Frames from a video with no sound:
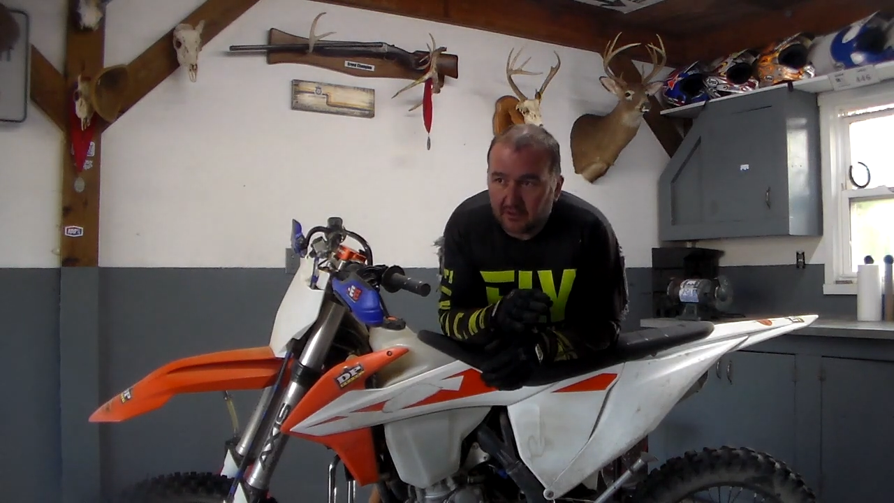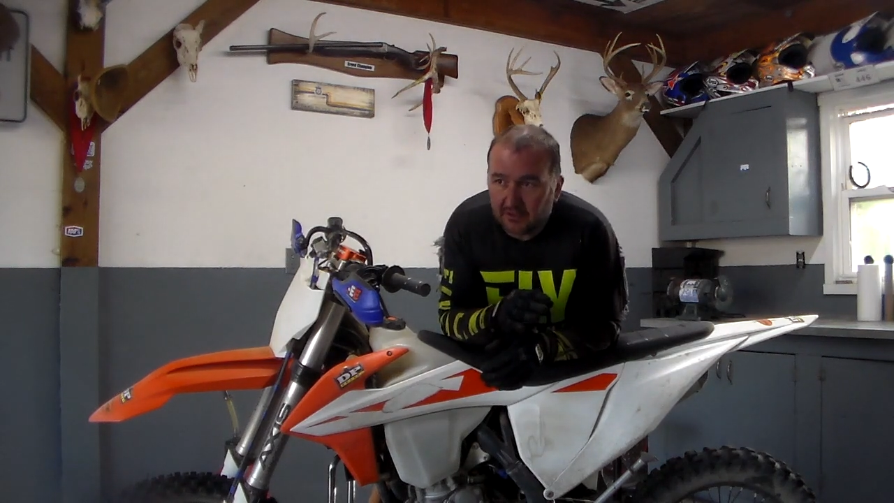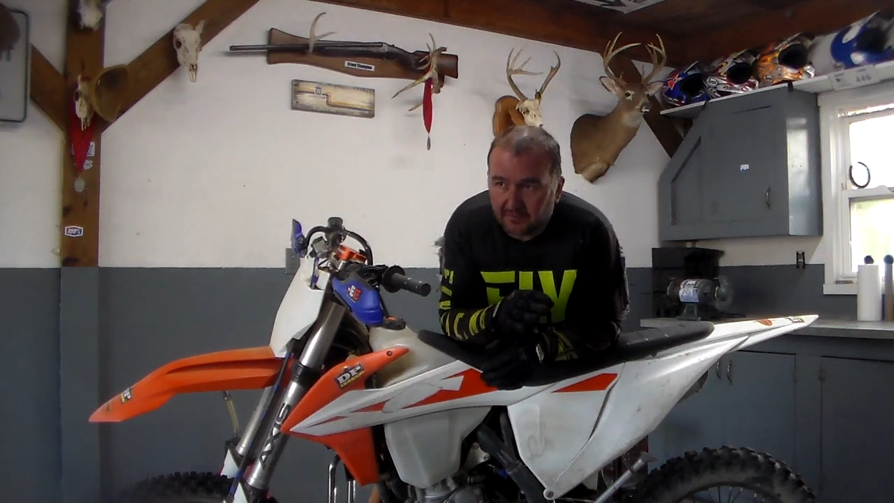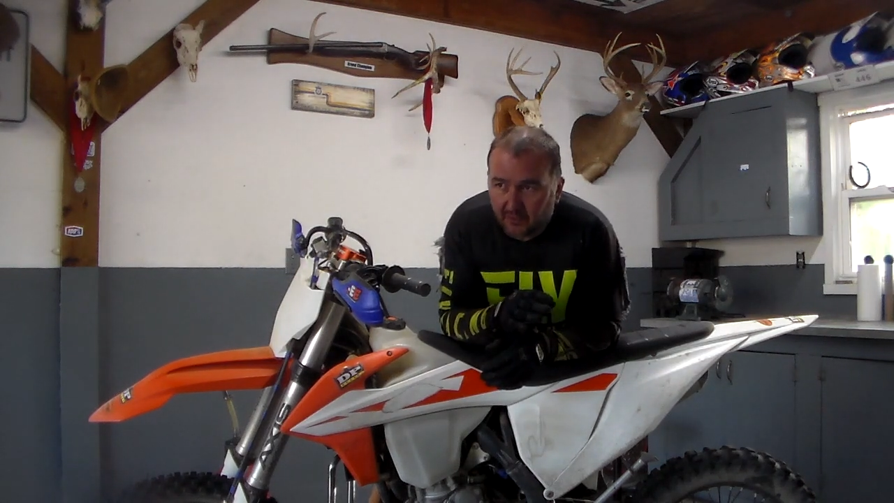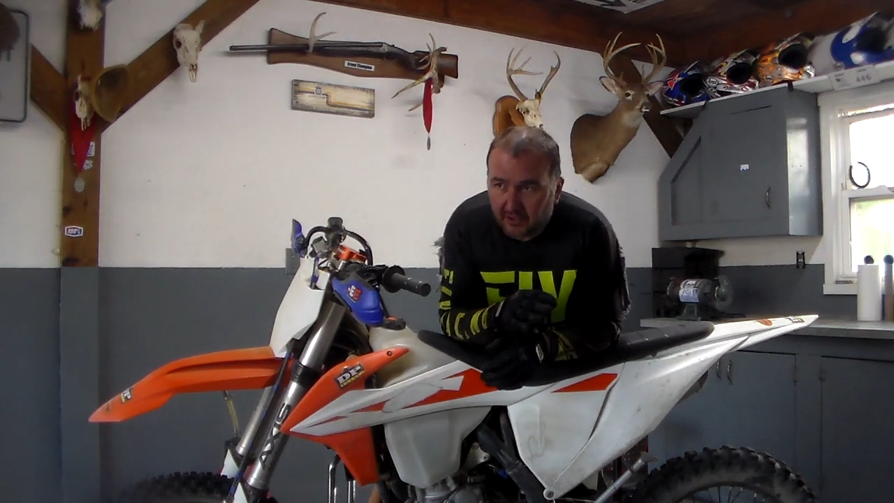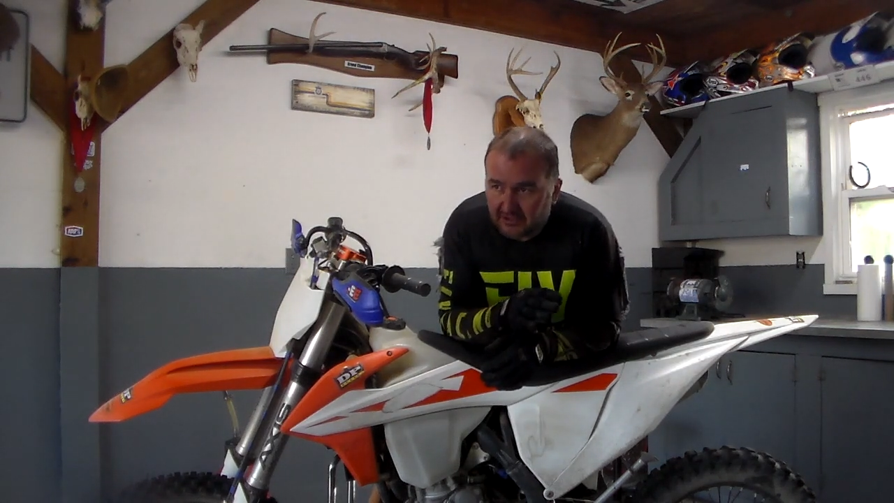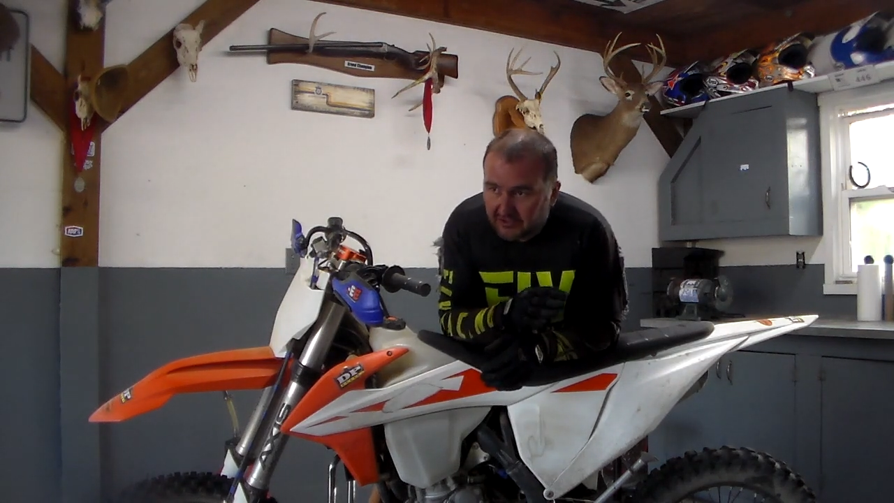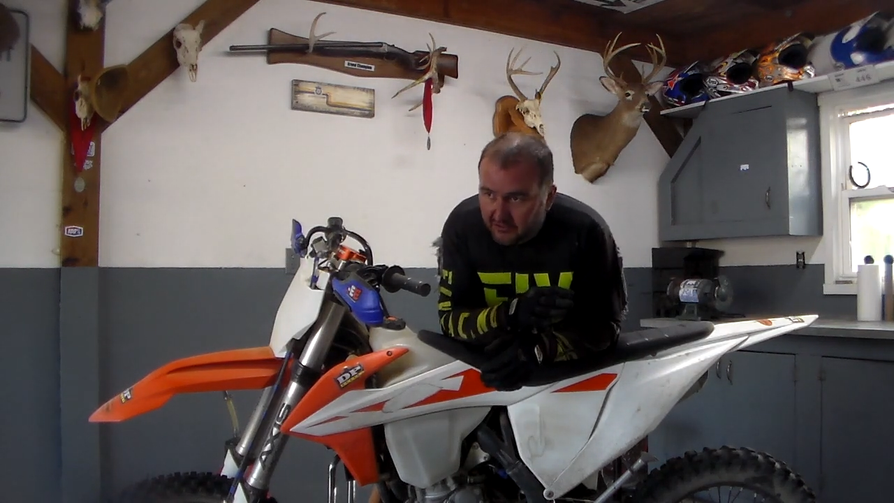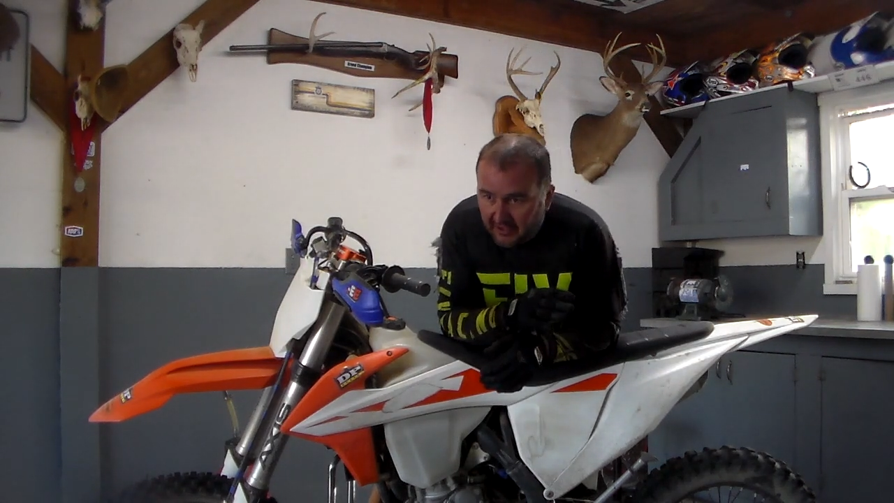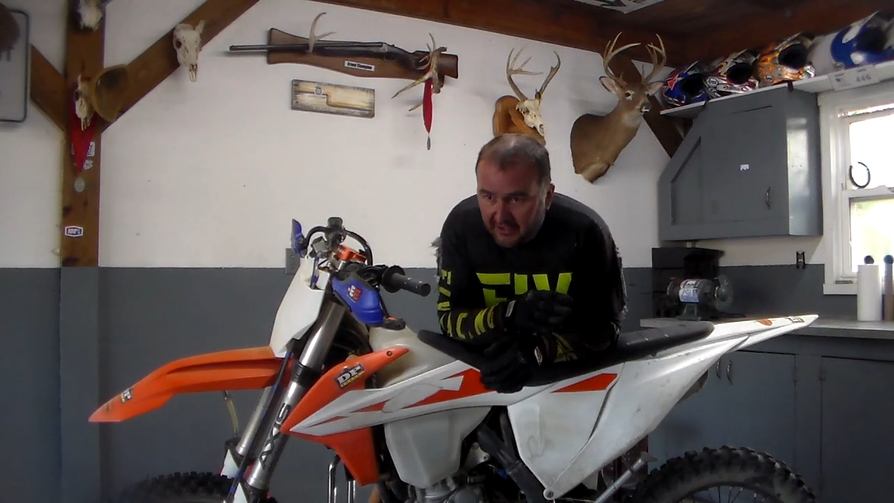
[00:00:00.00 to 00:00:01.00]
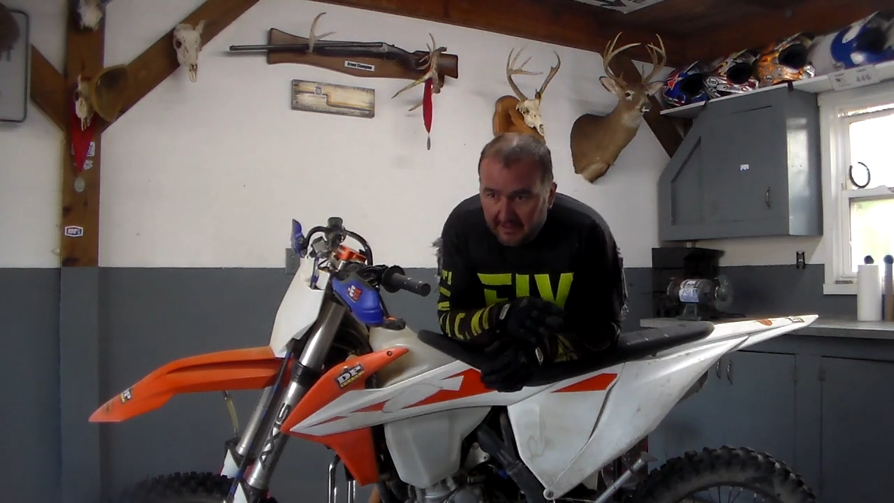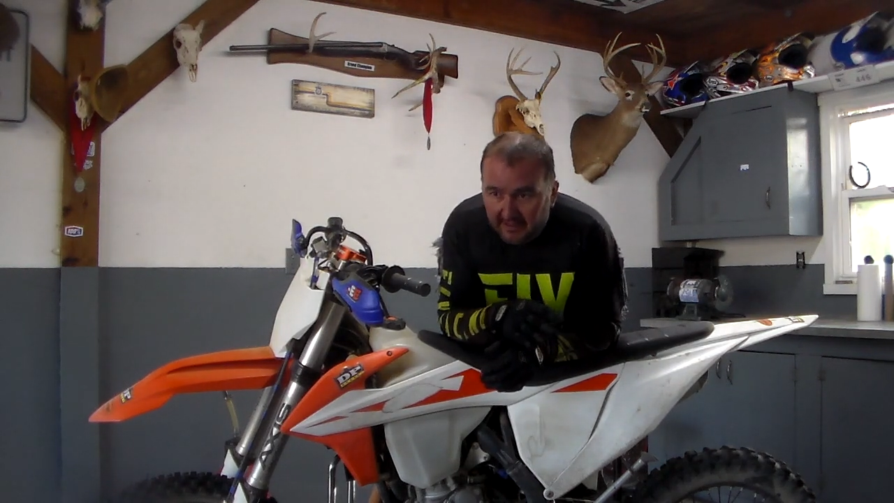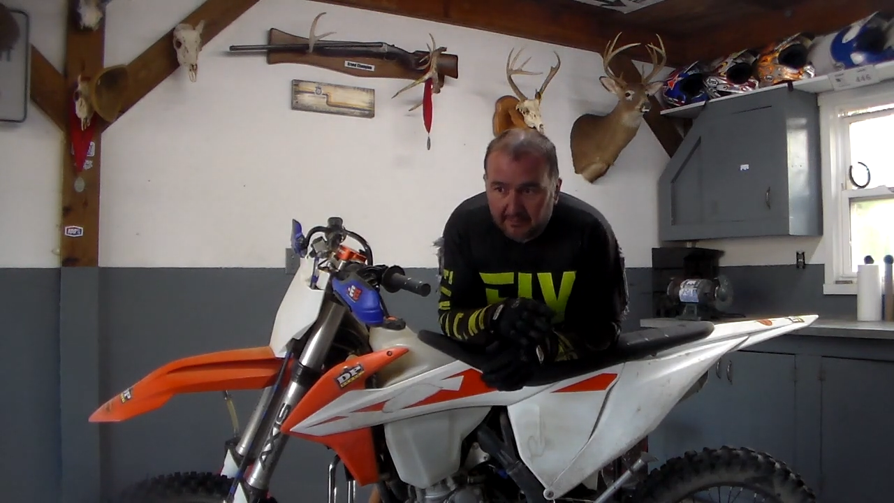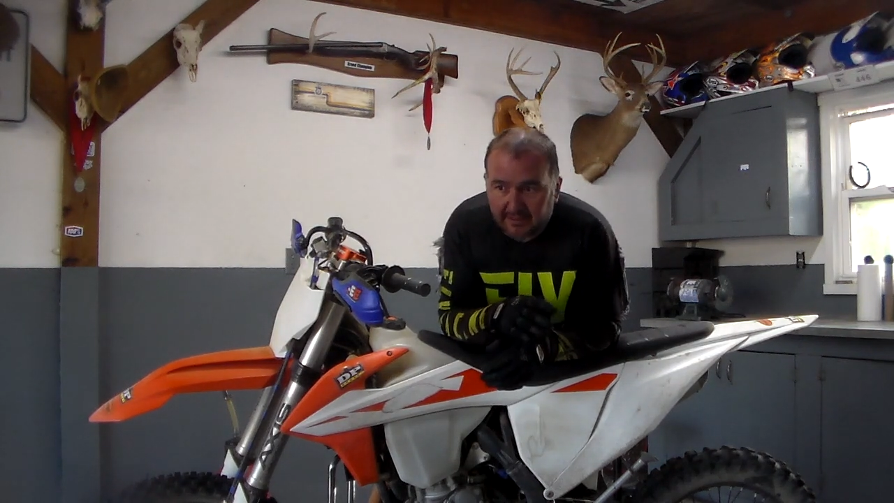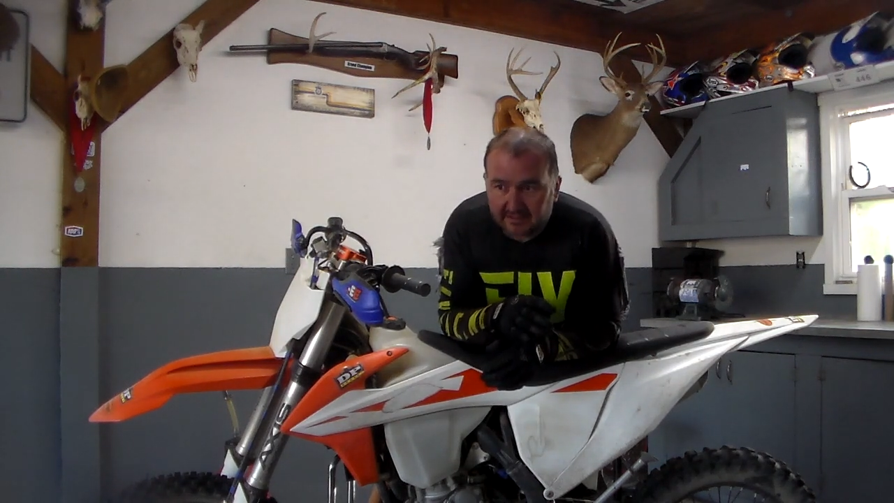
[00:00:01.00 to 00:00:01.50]
as far as you trying to make
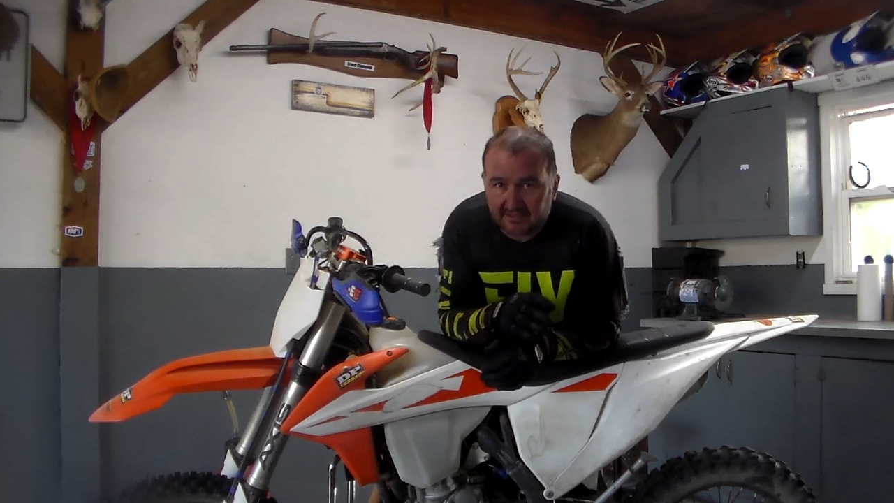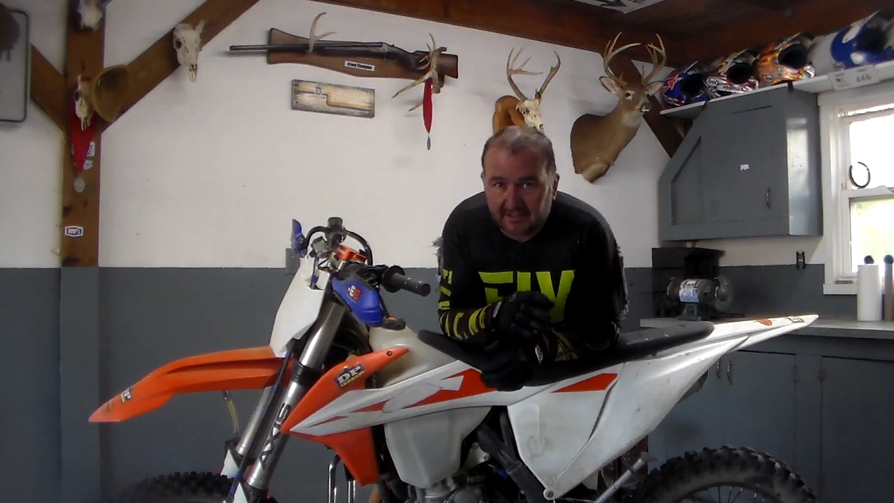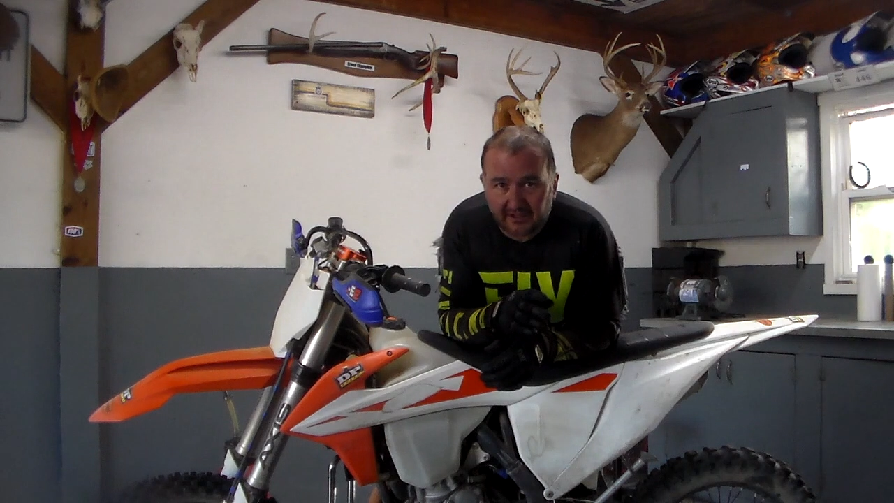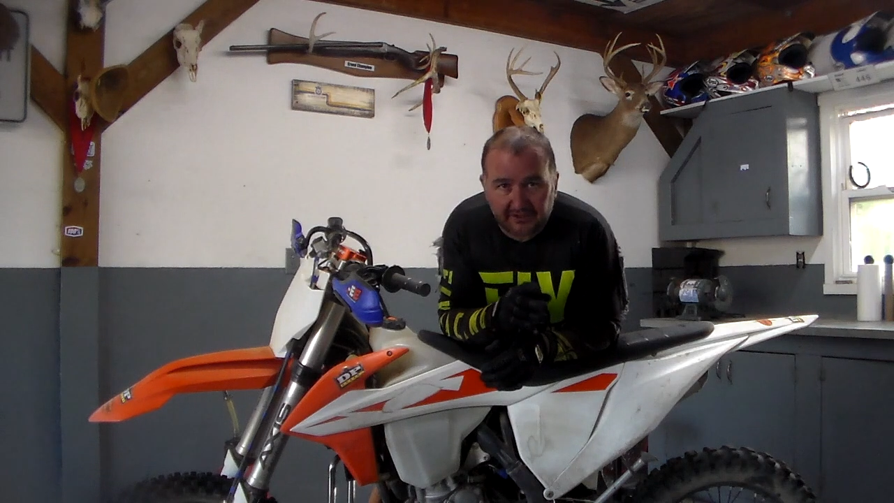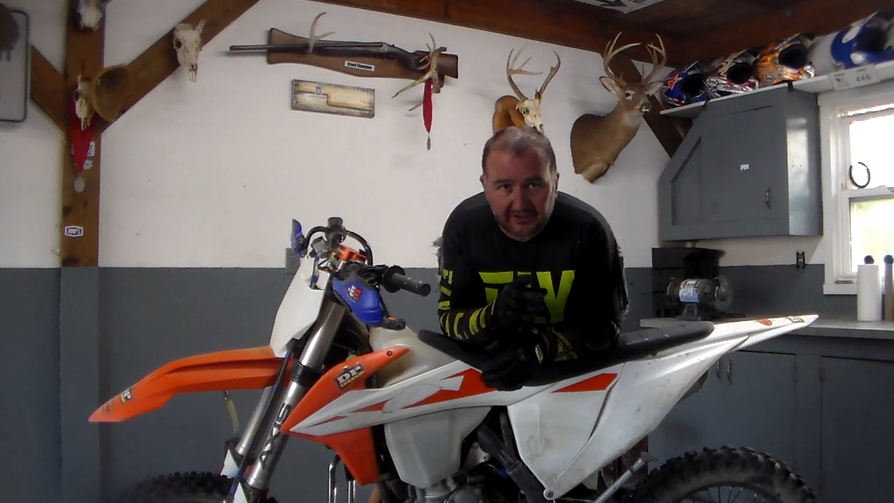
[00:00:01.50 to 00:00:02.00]
the bike steer,